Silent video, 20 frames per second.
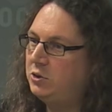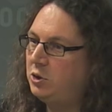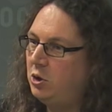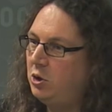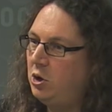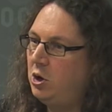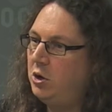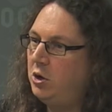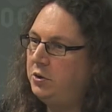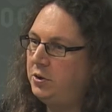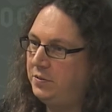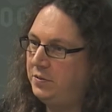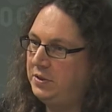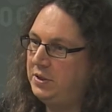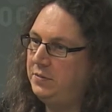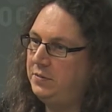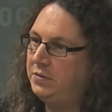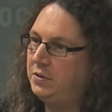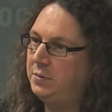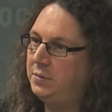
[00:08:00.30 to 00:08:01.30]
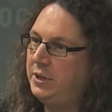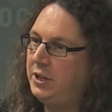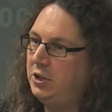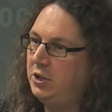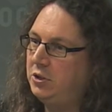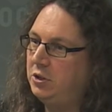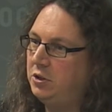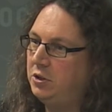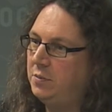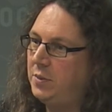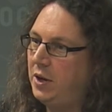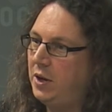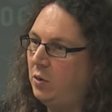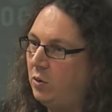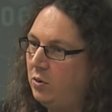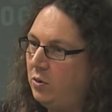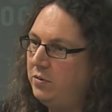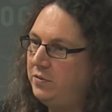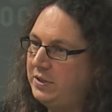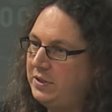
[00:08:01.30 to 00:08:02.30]
a lot of the information about
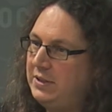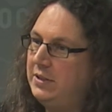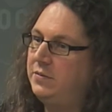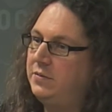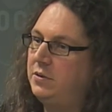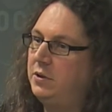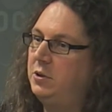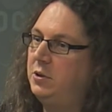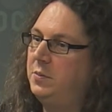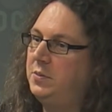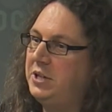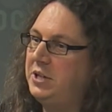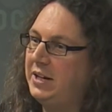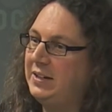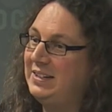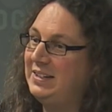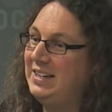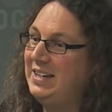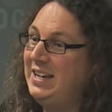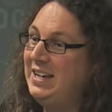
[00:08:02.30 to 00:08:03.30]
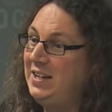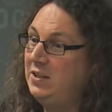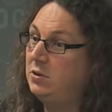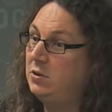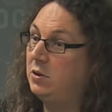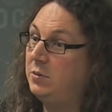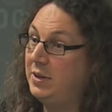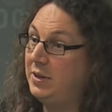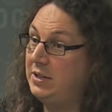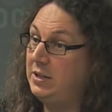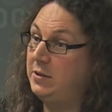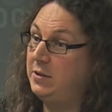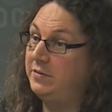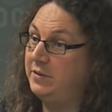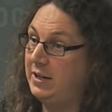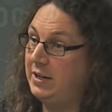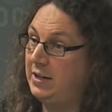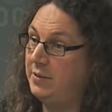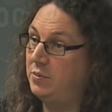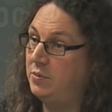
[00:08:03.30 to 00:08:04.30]
all these different objects is already
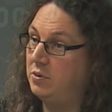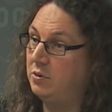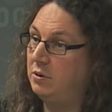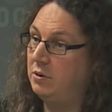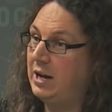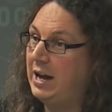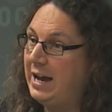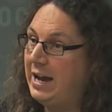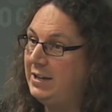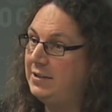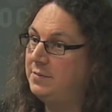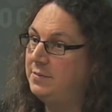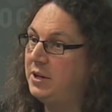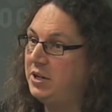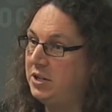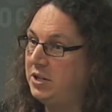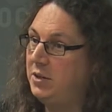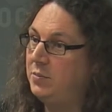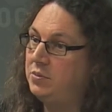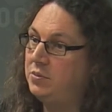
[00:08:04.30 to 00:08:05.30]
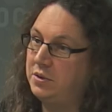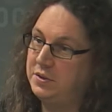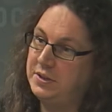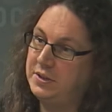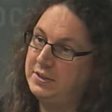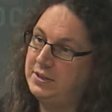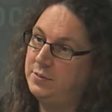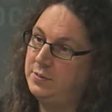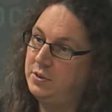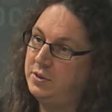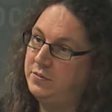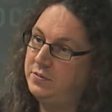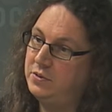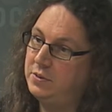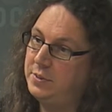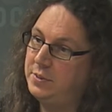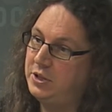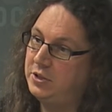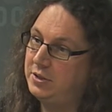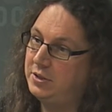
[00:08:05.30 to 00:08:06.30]
available as machine processable
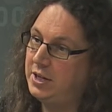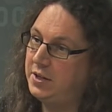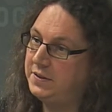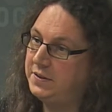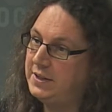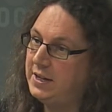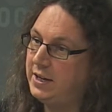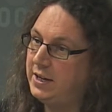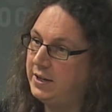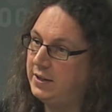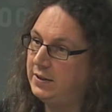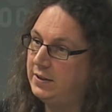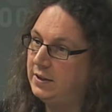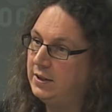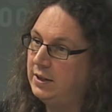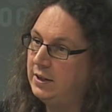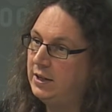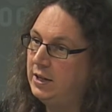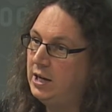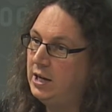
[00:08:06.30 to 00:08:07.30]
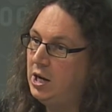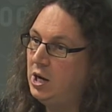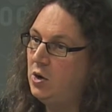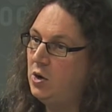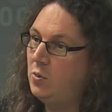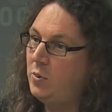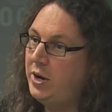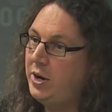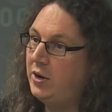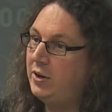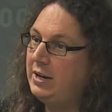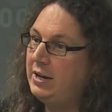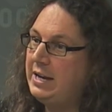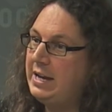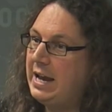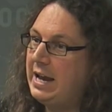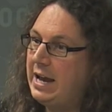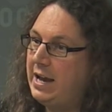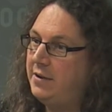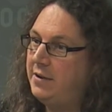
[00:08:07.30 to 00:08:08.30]
information outside, we only
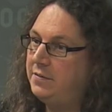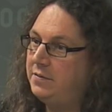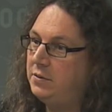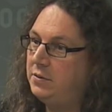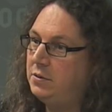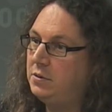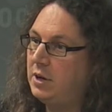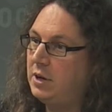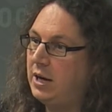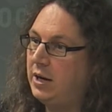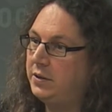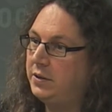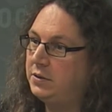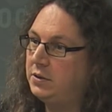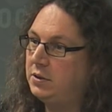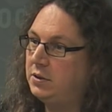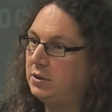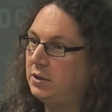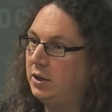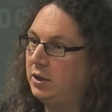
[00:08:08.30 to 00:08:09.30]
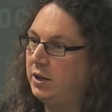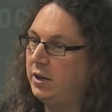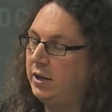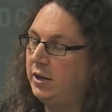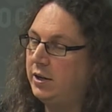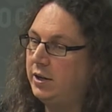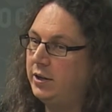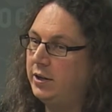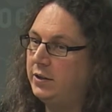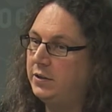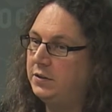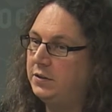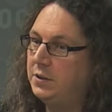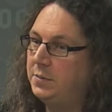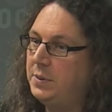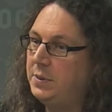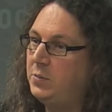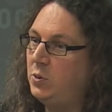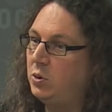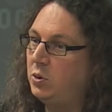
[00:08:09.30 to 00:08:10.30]
have to ask the
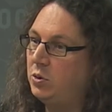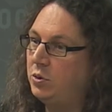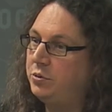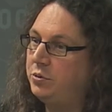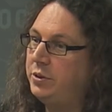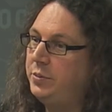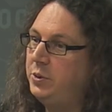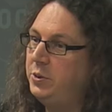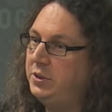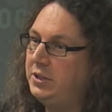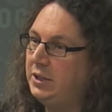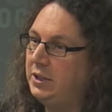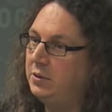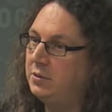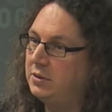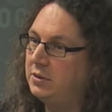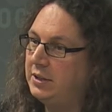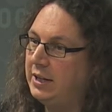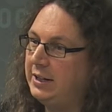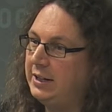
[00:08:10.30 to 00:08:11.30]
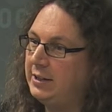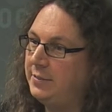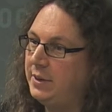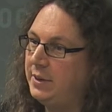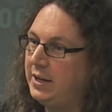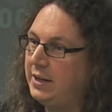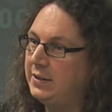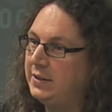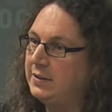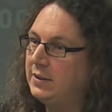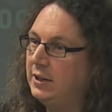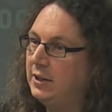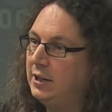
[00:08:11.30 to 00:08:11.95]
people contributing to the database